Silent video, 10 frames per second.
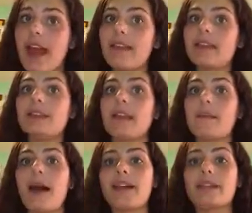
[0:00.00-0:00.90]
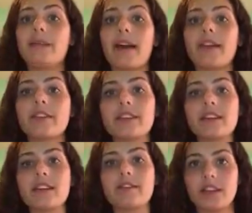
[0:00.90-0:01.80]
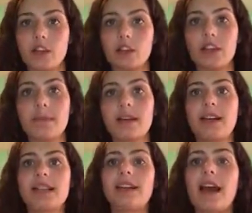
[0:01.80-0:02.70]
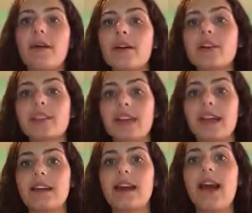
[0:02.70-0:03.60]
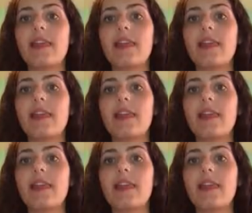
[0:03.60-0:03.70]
and this has impacted my understanding of leadership because I now understand